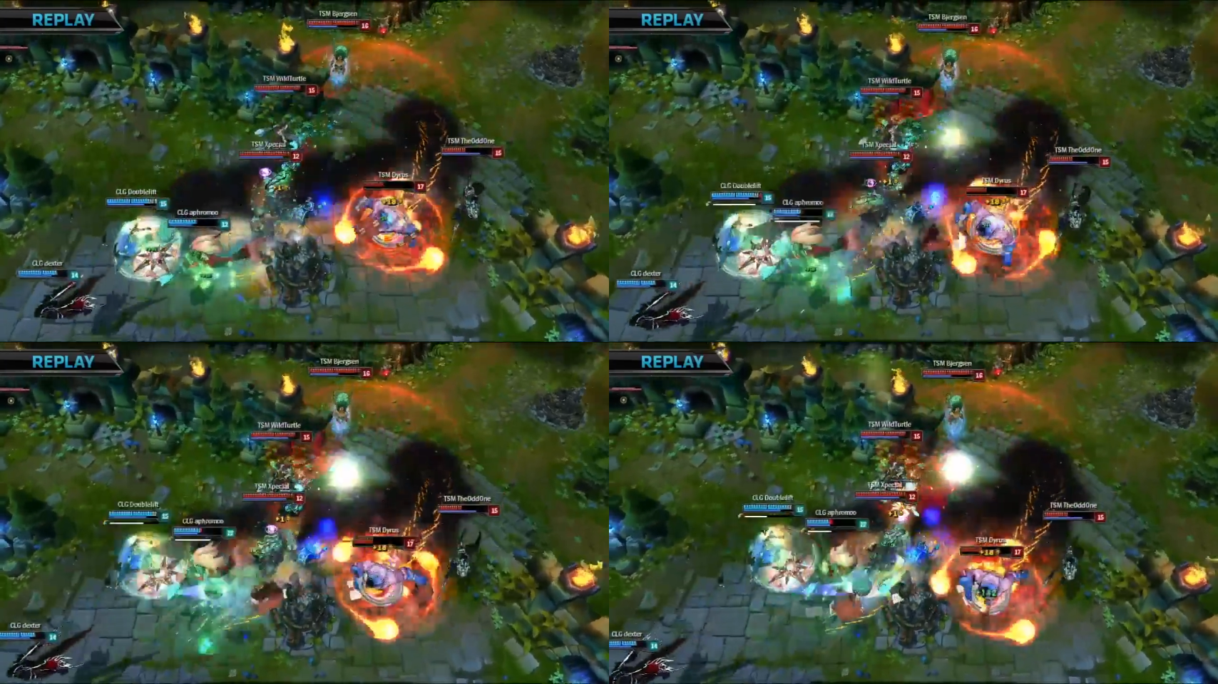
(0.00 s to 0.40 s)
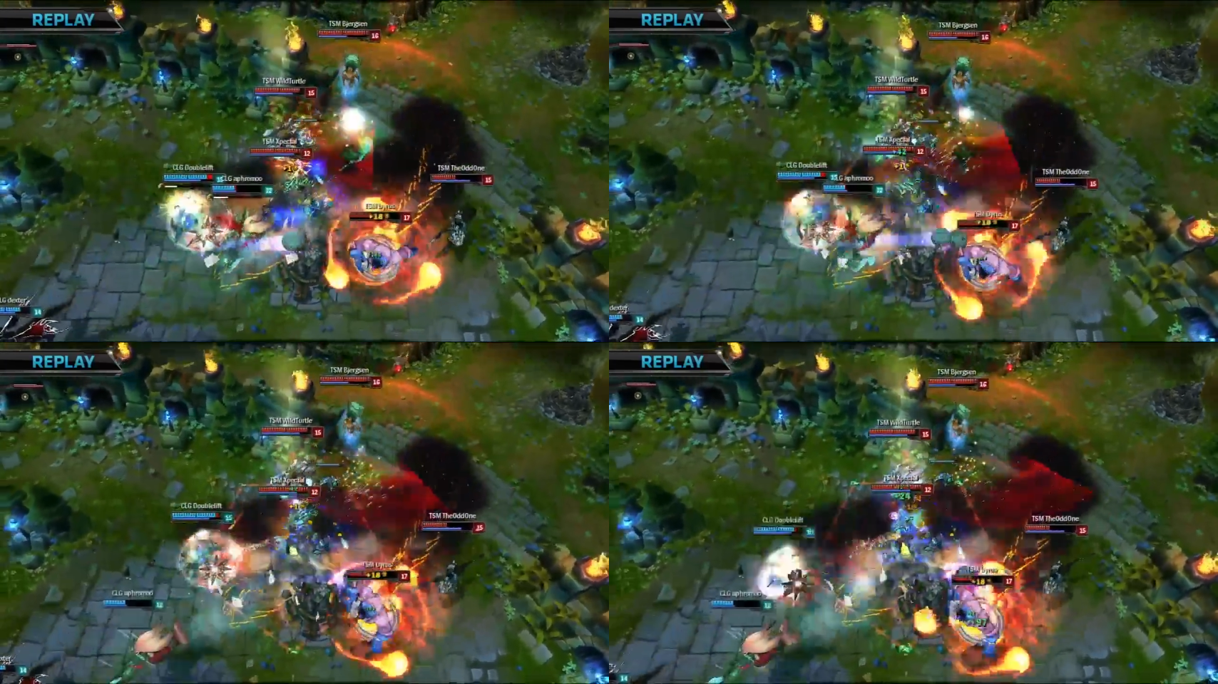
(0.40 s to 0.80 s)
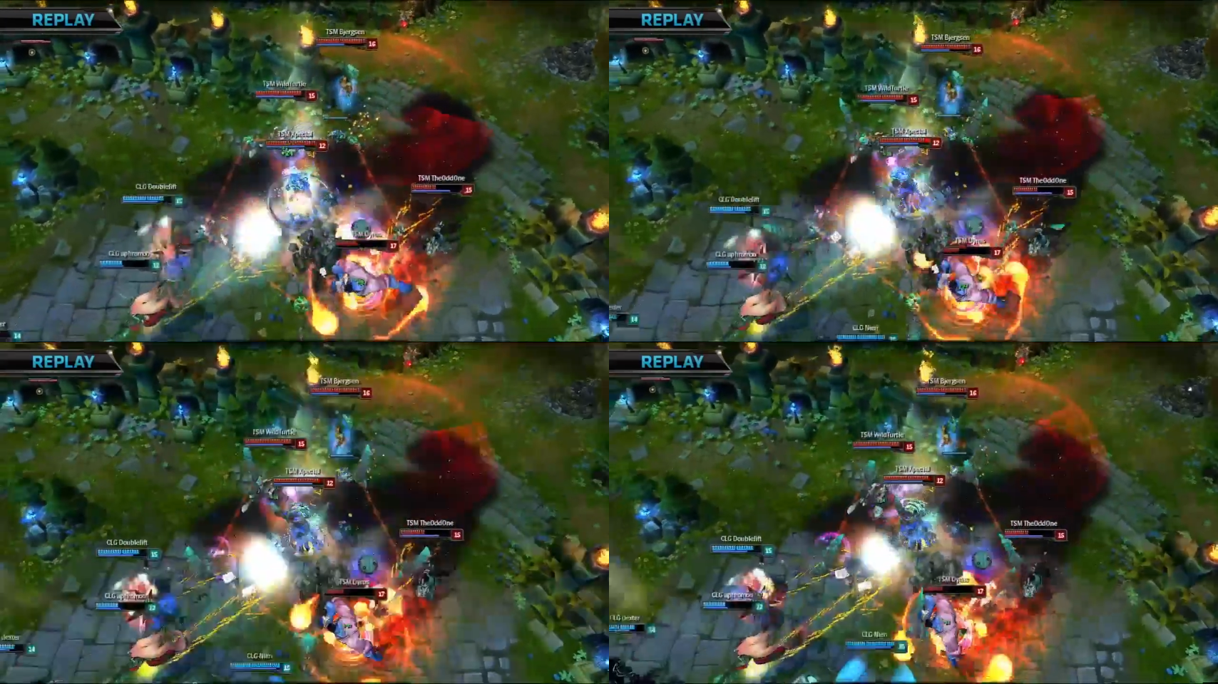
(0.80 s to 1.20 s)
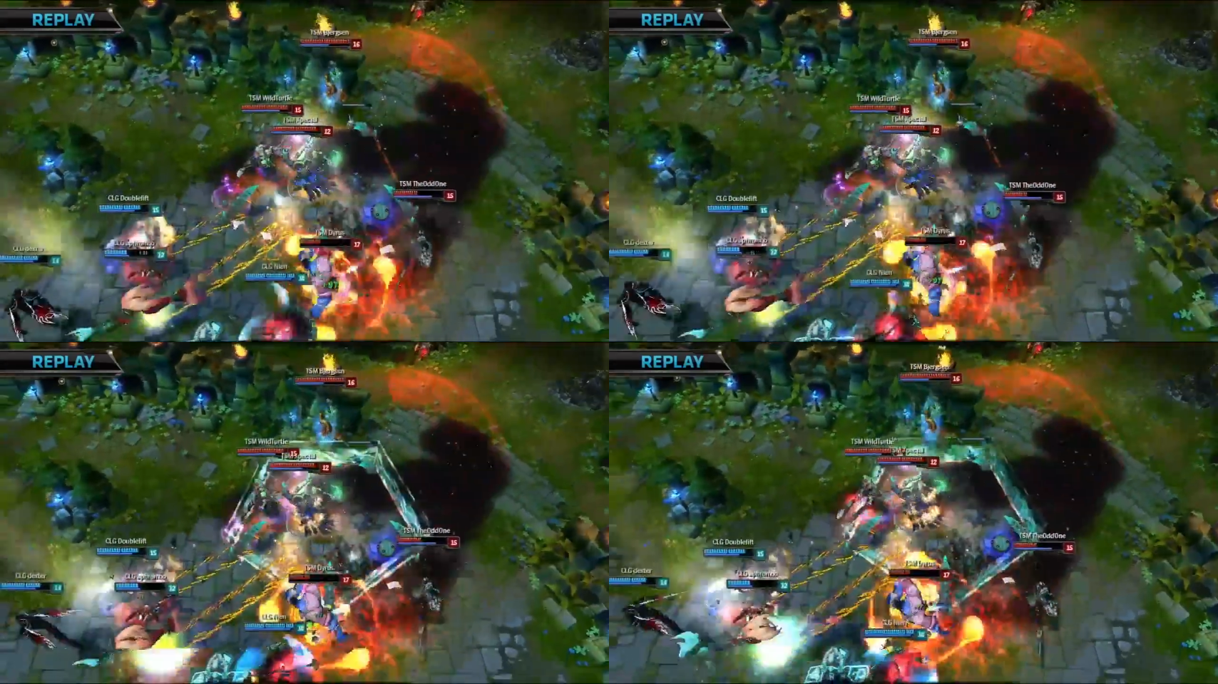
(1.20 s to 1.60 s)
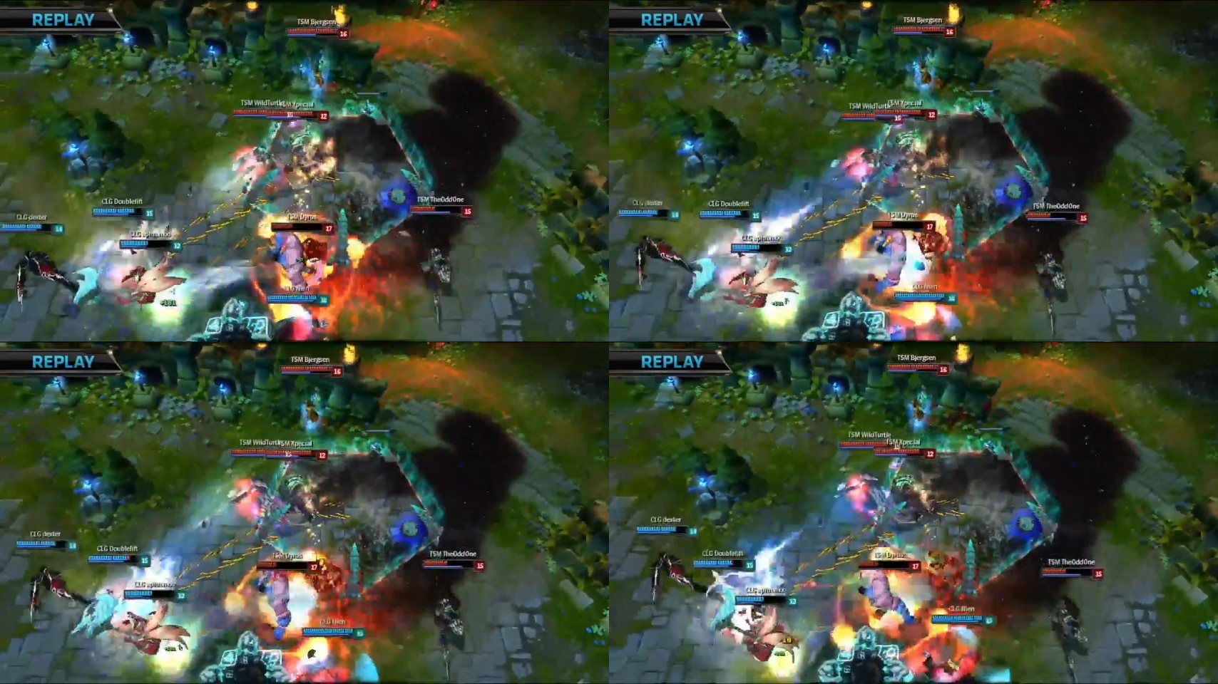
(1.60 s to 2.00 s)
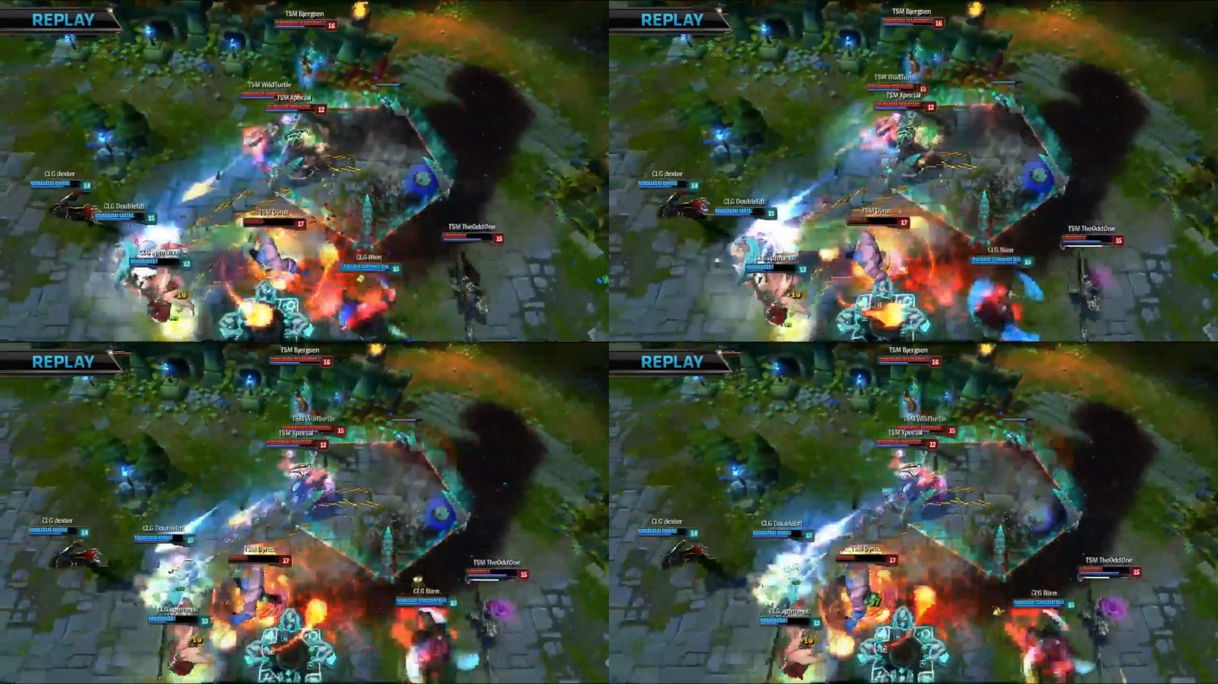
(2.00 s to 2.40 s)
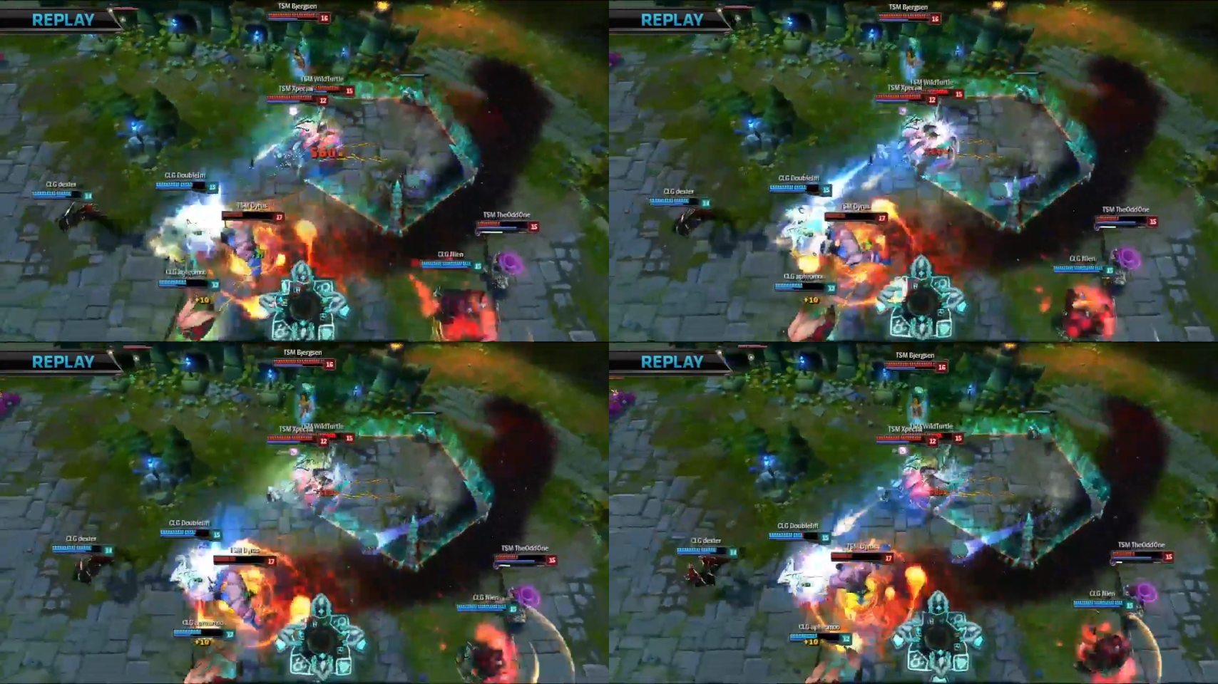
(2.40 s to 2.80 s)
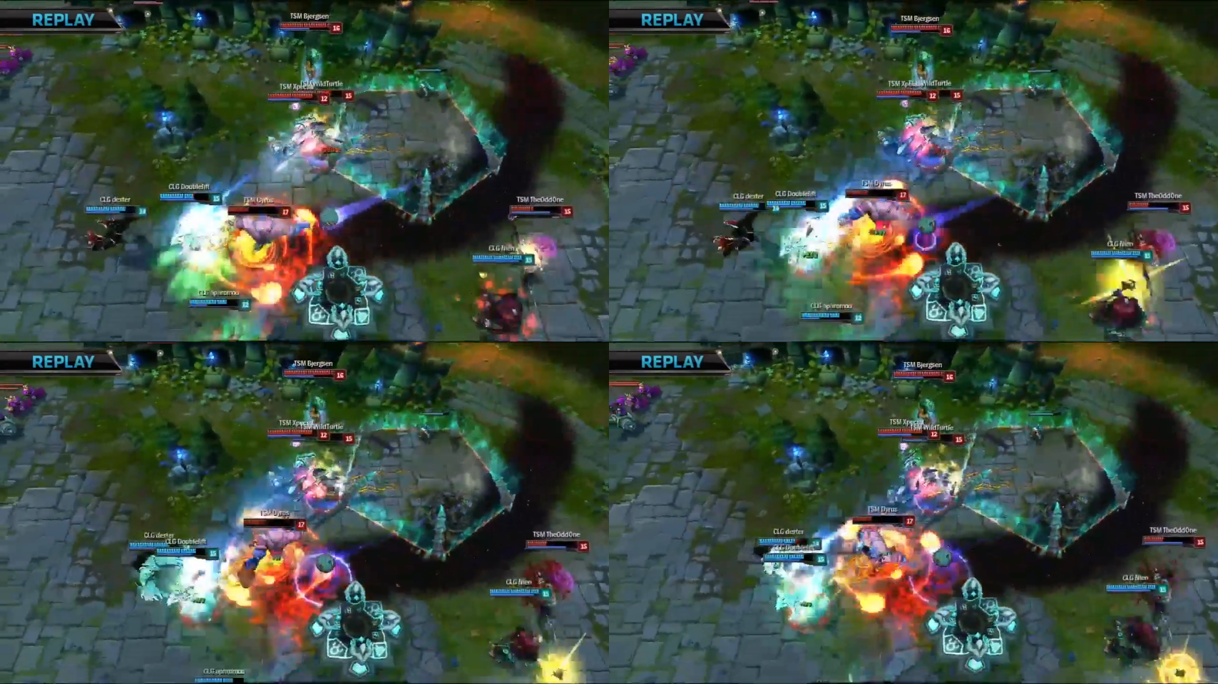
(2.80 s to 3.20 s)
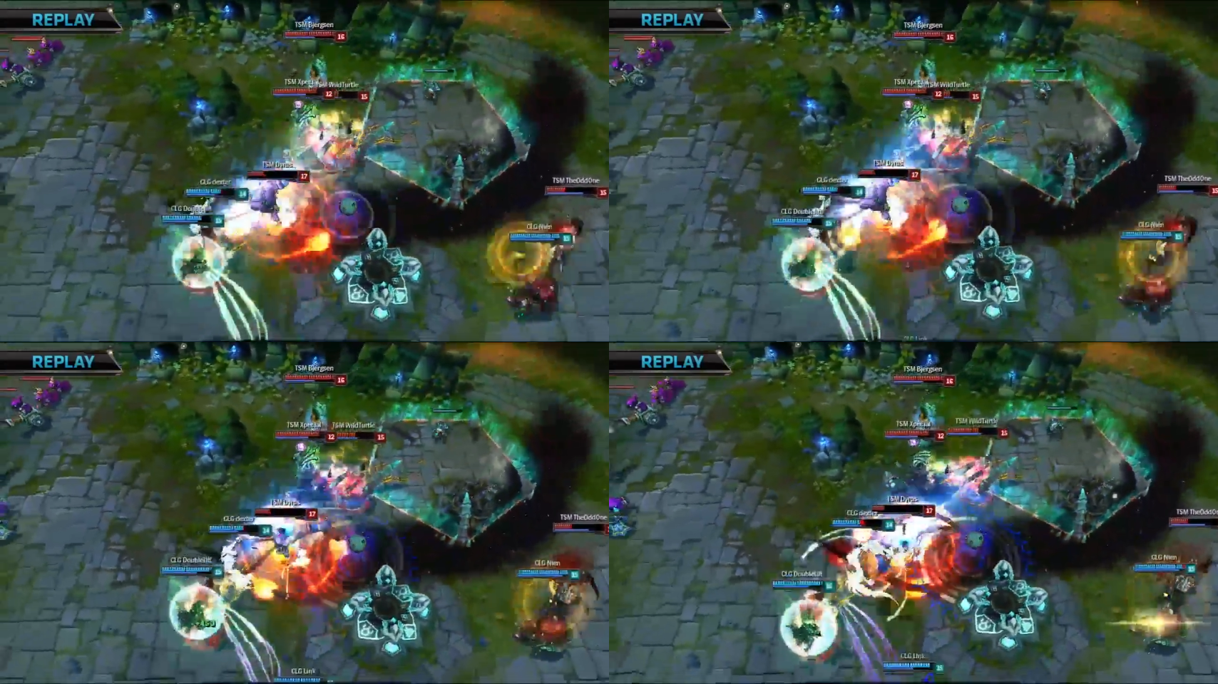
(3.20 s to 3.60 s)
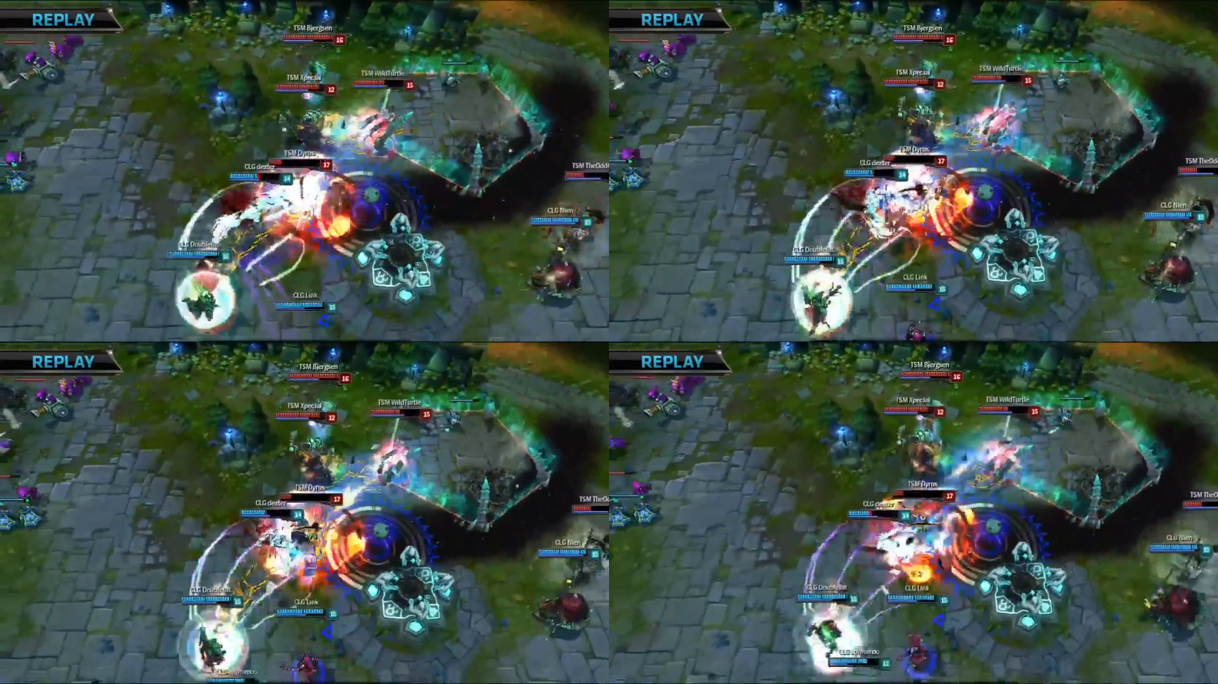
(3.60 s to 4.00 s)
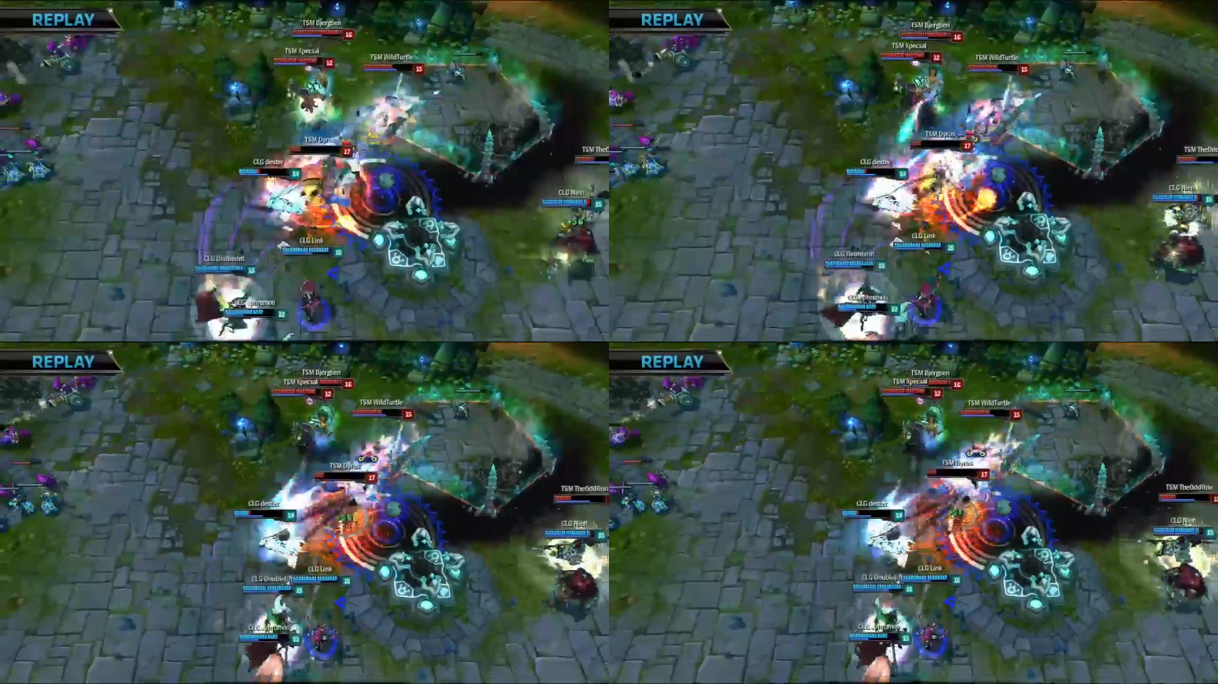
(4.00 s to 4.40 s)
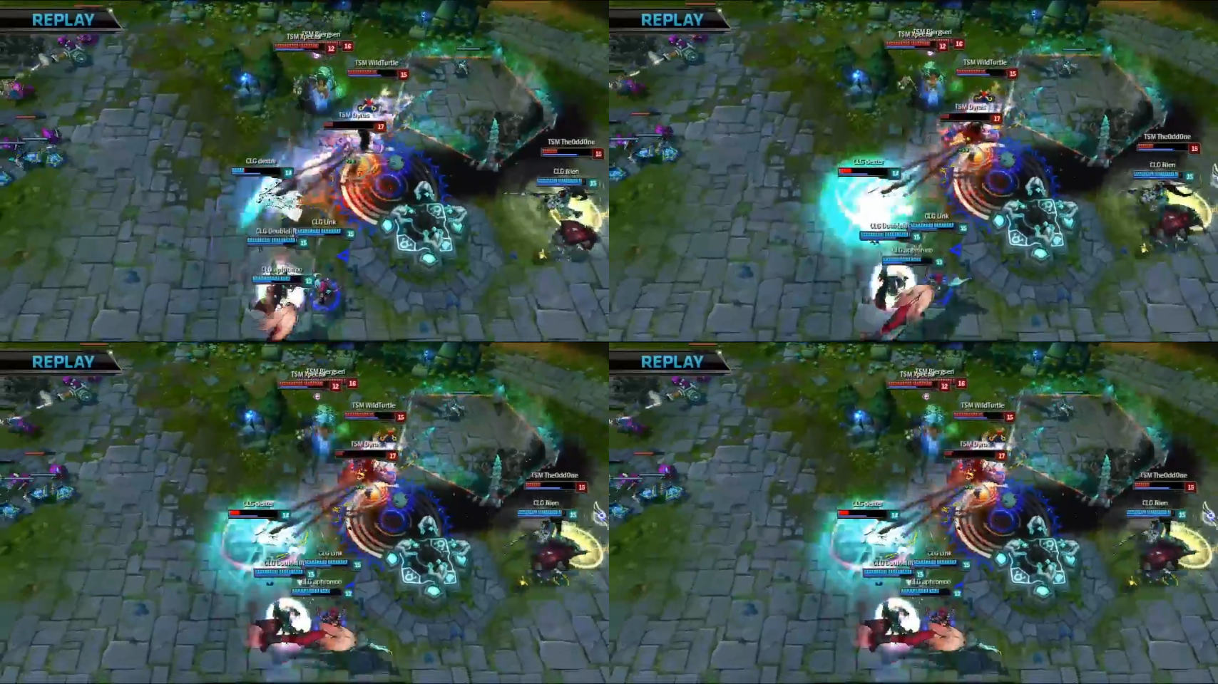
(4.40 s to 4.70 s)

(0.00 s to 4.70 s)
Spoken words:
[unreadable: no face in view]